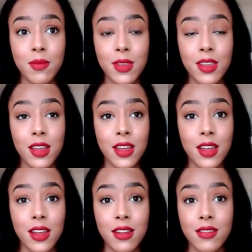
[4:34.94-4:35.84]

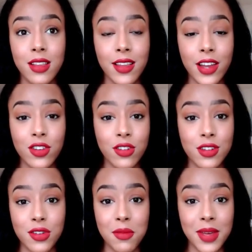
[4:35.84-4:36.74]
The lecturers are
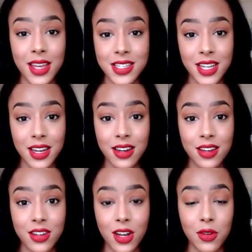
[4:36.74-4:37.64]
amazing,
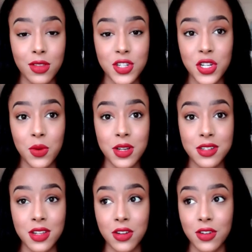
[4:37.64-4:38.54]
you know, the tutors, the
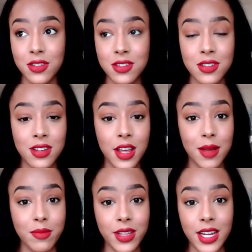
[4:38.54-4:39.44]
course
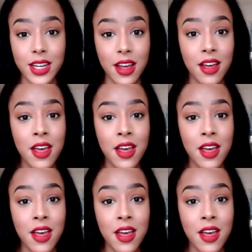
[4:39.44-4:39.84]
leader.